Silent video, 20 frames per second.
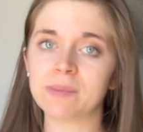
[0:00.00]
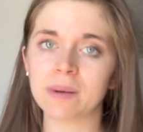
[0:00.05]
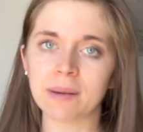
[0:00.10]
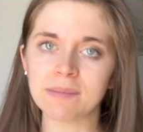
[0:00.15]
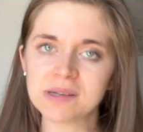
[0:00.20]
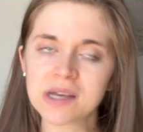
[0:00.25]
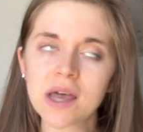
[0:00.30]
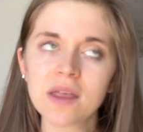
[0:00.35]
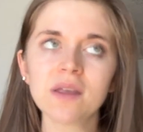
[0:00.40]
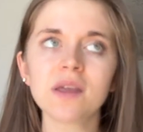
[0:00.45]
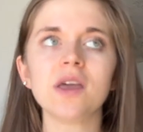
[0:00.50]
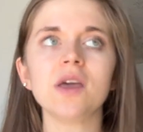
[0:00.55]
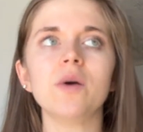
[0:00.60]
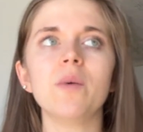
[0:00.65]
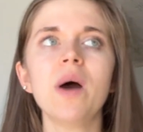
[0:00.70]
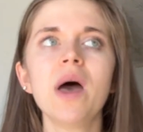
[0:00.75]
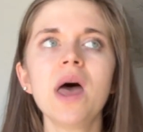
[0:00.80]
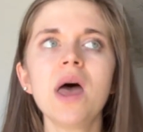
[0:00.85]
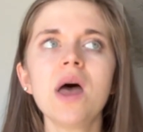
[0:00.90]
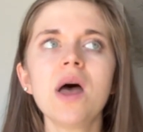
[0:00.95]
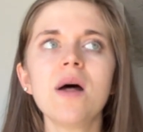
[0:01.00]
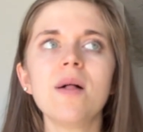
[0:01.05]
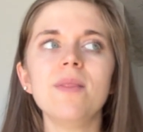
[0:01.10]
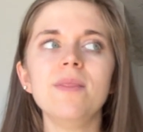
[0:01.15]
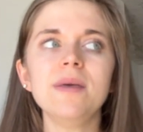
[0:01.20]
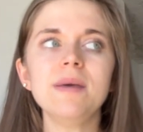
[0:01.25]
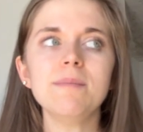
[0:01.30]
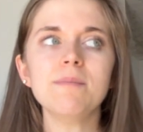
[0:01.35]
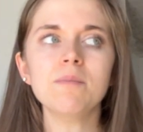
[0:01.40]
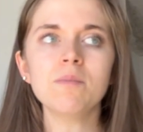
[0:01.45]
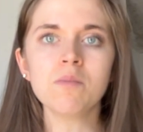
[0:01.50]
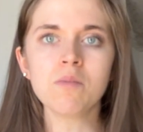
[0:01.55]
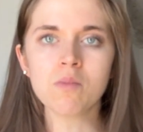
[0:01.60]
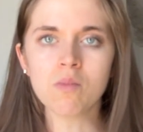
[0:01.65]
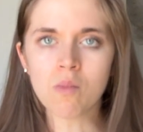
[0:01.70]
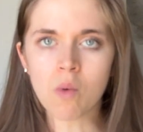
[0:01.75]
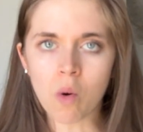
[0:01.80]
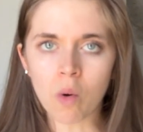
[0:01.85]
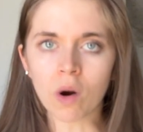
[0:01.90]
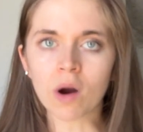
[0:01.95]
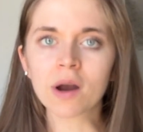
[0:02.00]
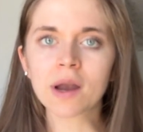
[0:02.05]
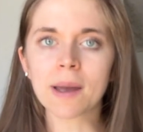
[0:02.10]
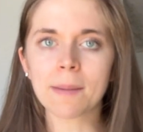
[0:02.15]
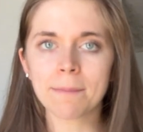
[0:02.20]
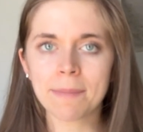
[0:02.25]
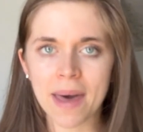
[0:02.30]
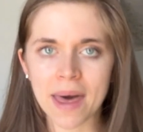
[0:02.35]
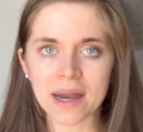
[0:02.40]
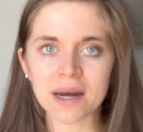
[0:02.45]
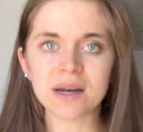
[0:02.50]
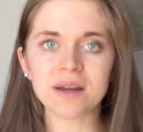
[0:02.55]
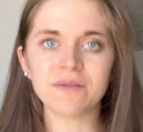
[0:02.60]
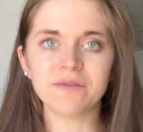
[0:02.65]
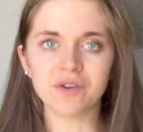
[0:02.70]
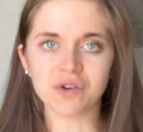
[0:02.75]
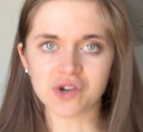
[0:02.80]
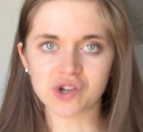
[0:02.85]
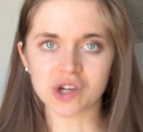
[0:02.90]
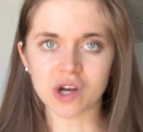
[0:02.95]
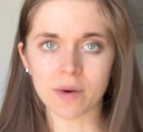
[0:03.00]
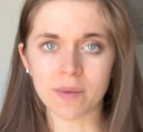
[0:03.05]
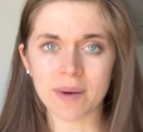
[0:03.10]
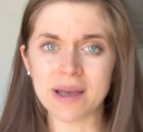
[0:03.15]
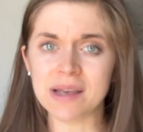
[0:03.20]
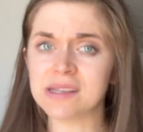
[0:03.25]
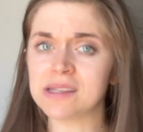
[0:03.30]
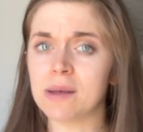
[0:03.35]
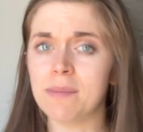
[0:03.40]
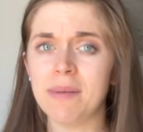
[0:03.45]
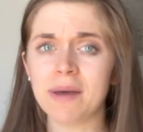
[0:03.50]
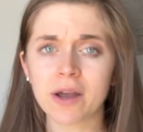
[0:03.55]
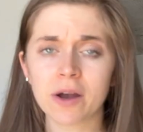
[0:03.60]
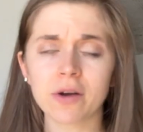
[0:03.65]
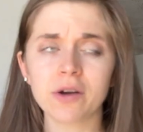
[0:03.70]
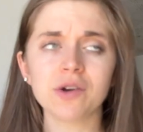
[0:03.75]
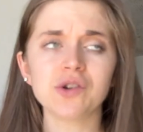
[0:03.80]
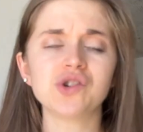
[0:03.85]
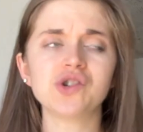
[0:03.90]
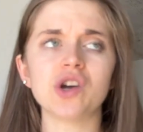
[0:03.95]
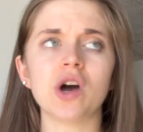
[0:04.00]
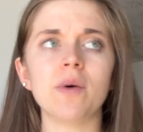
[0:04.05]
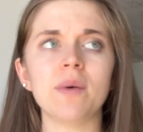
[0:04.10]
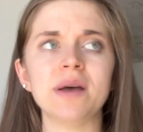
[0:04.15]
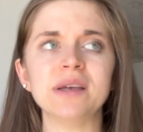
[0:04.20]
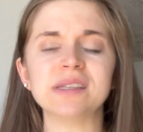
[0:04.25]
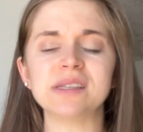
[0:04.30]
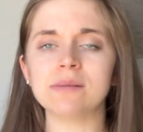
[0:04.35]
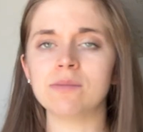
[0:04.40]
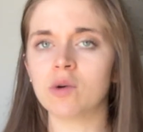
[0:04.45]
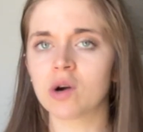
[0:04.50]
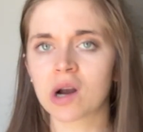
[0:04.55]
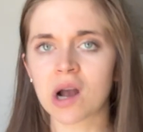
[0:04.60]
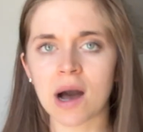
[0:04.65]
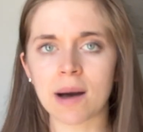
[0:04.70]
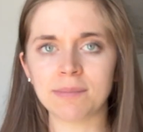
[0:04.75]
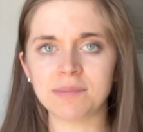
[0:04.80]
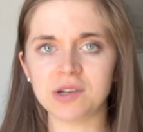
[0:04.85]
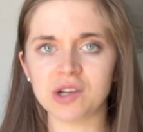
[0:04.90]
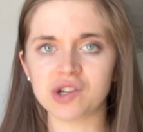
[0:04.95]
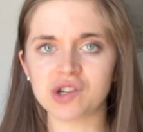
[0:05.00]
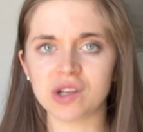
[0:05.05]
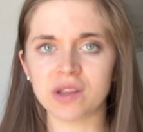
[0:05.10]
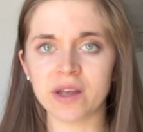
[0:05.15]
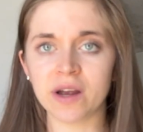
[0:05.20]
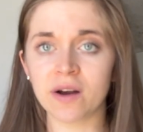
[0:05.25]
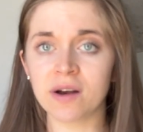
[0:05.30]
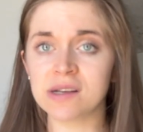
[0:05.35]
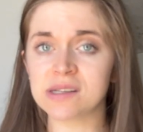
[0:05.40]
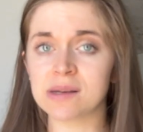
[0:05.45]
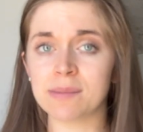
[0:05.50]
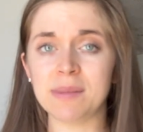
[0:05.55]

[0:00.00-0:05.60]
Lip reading: But I'm telling you, the more competitive your show is, the bigger your show is, the more competition there is.